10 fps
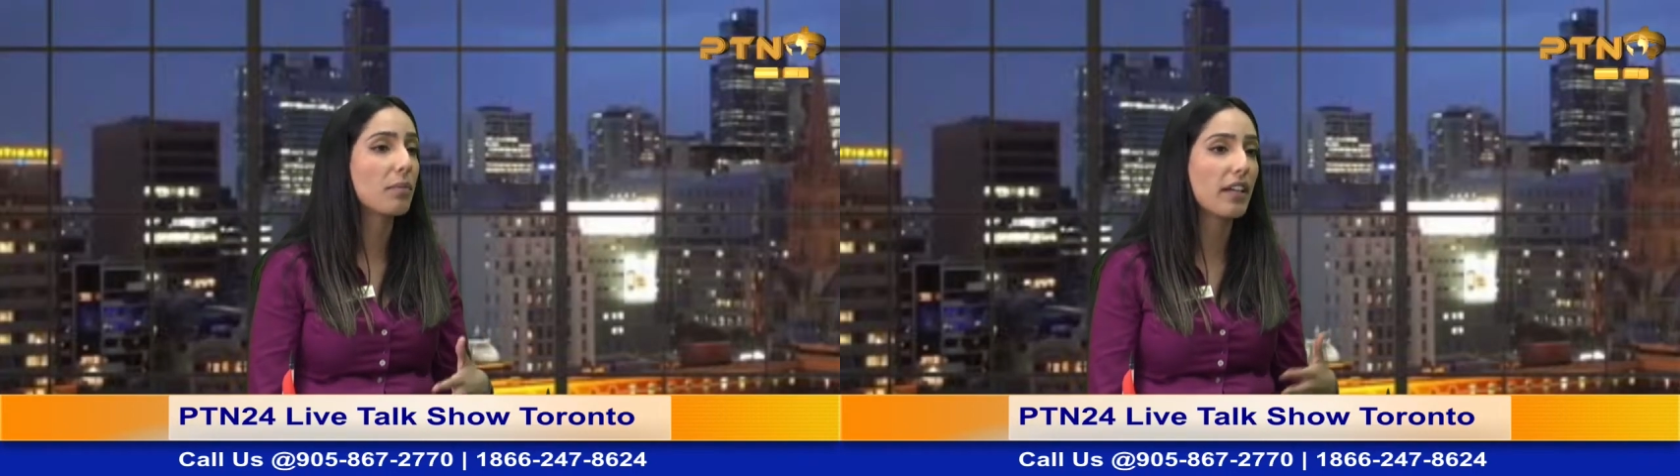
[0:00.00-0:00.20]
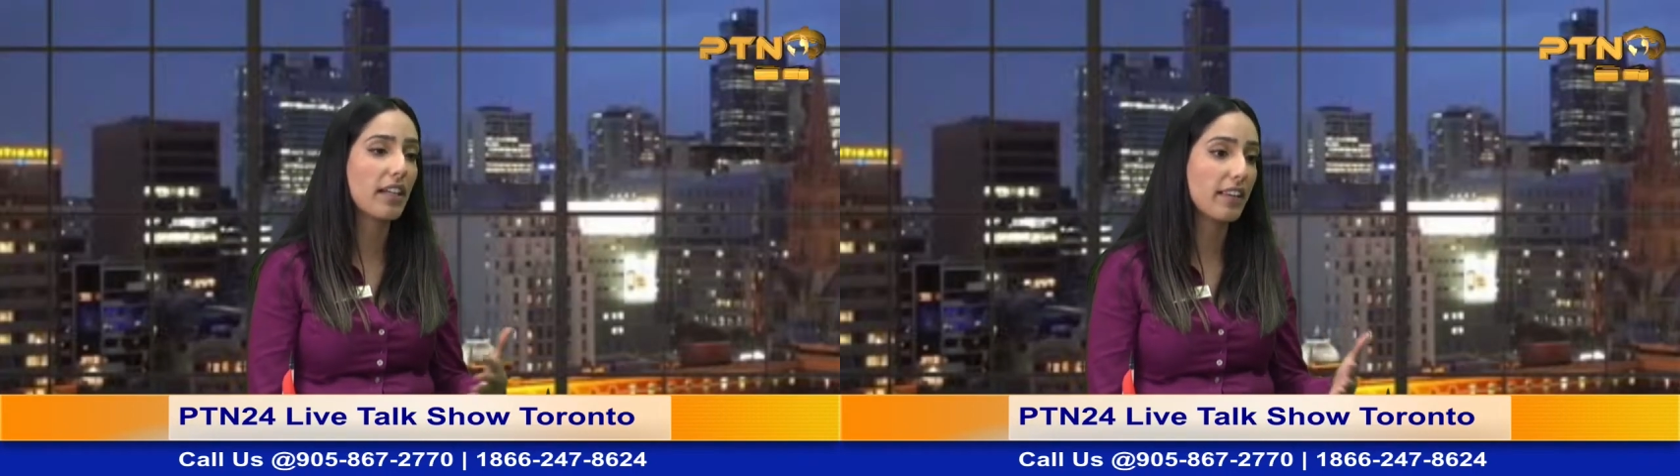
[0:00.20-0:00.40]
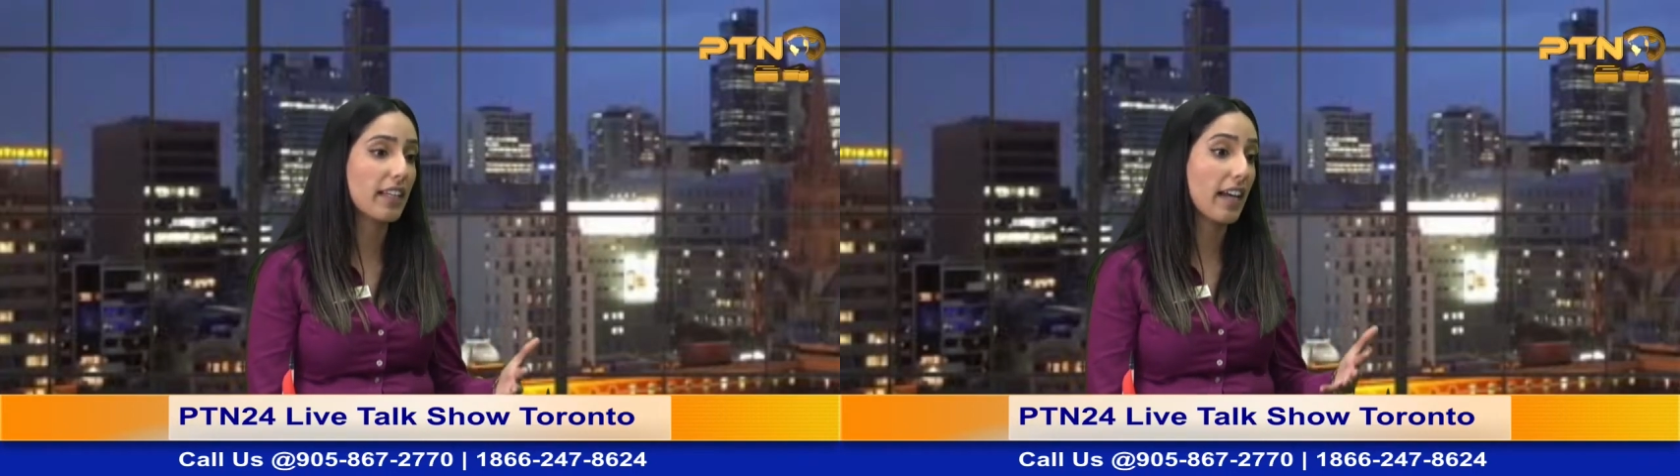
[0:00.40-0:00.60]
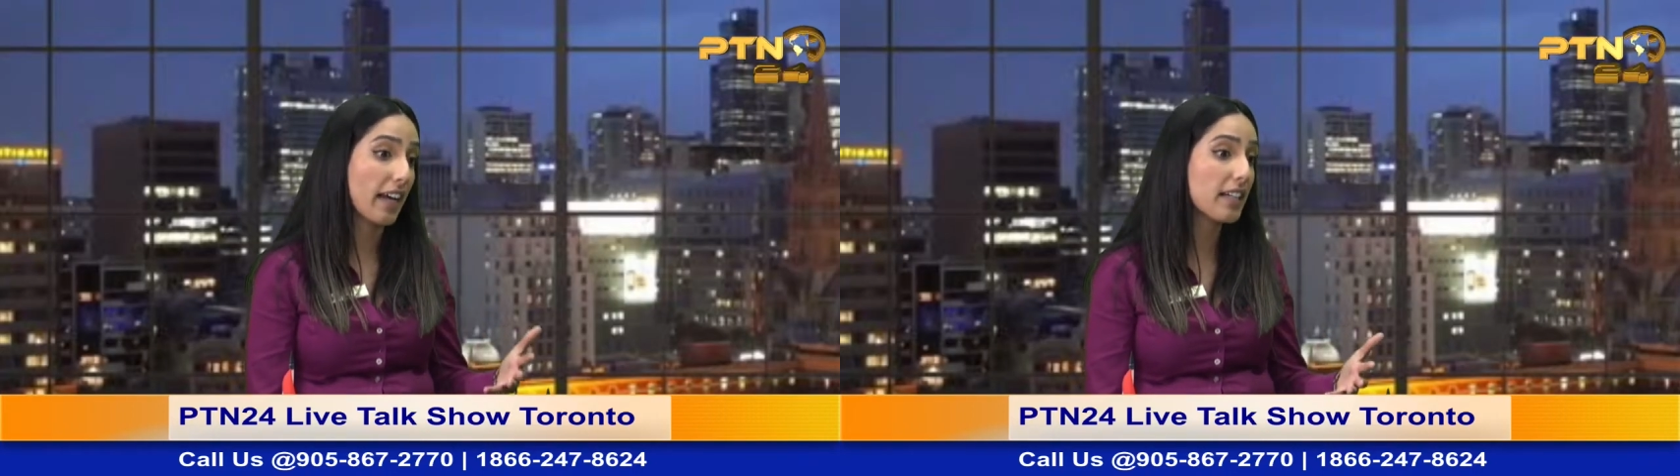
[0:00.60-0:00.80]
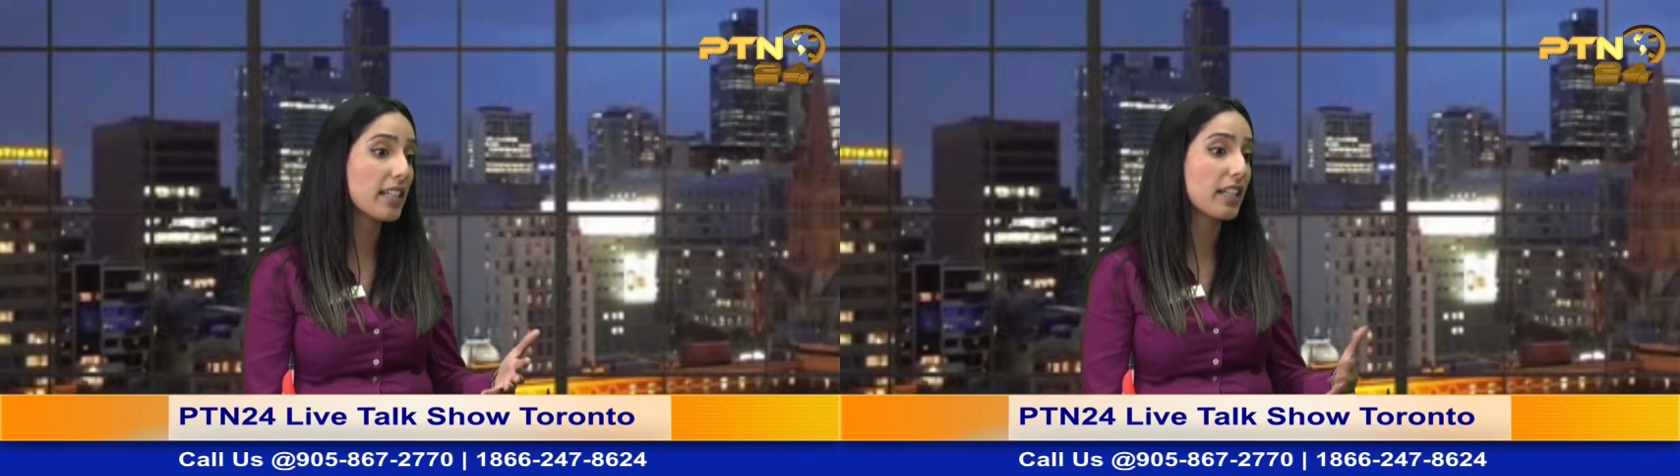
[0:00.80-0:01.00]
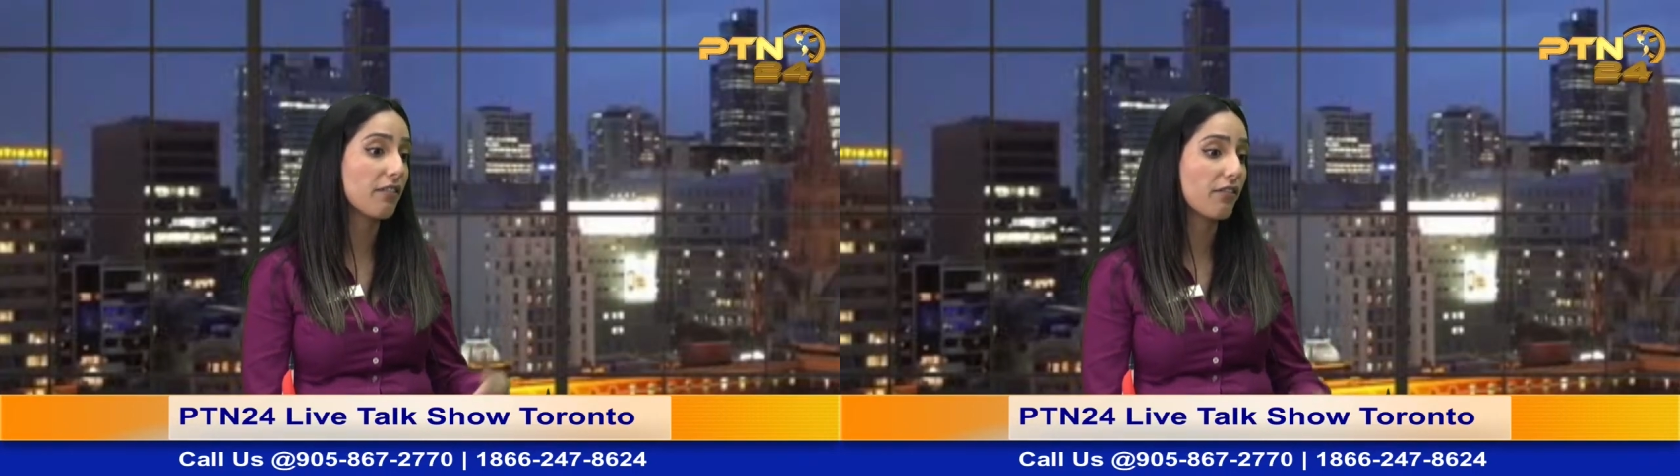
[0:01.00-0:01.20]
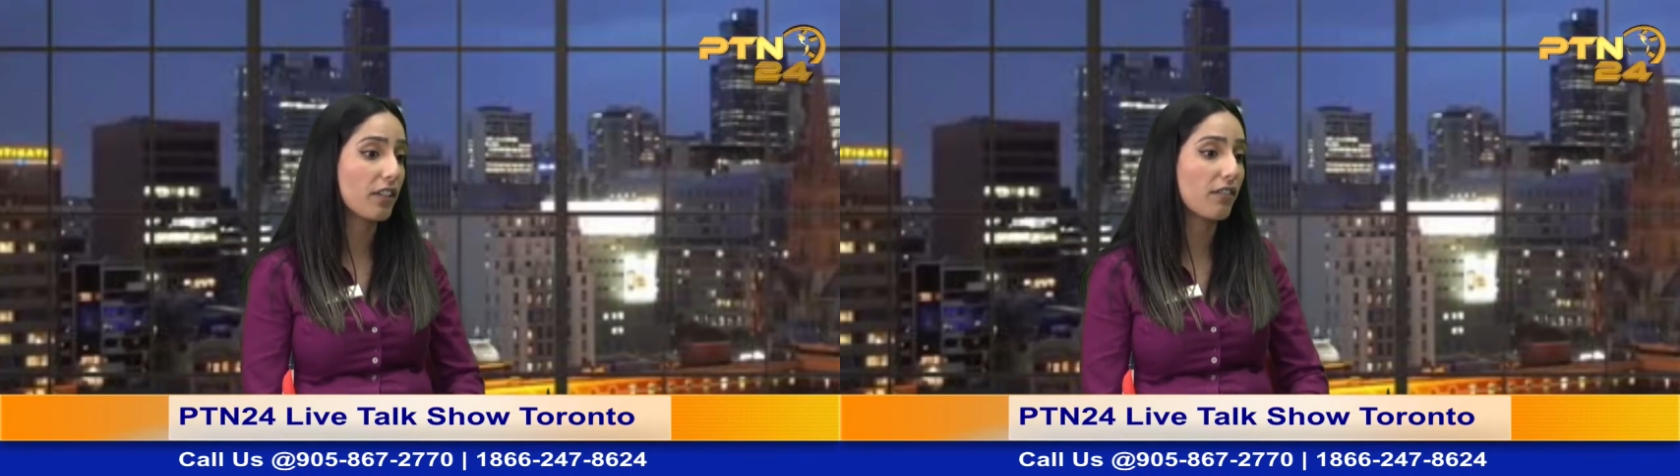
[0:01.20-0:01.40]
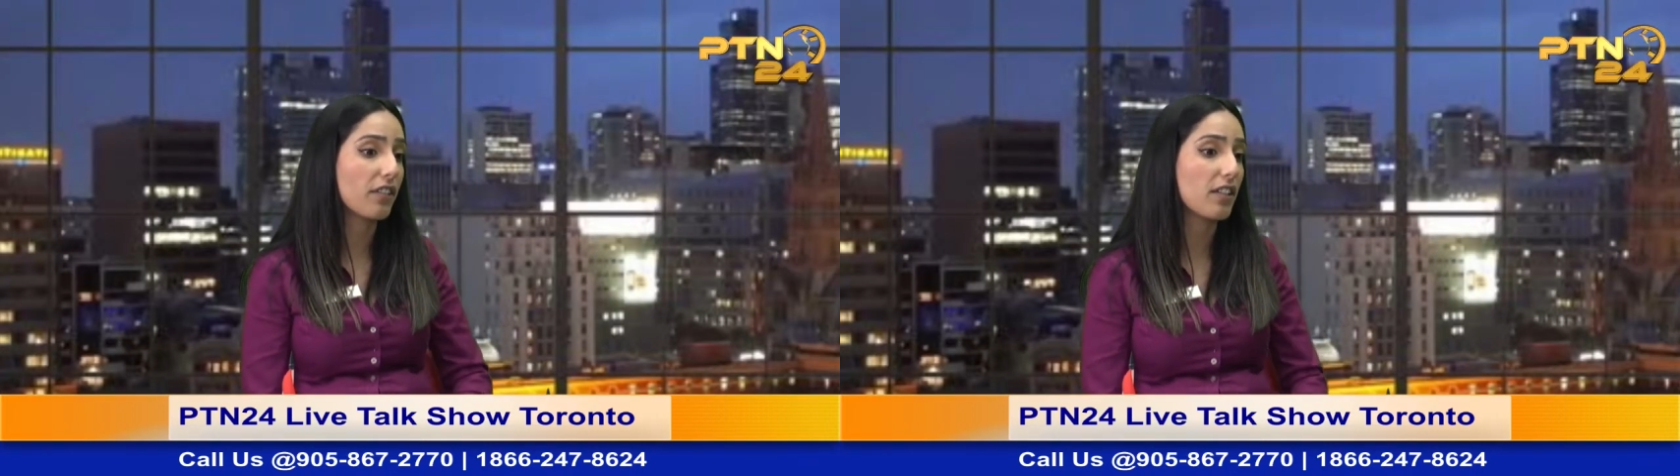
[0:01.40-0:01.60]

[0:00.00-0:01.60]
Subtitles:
But at the end, if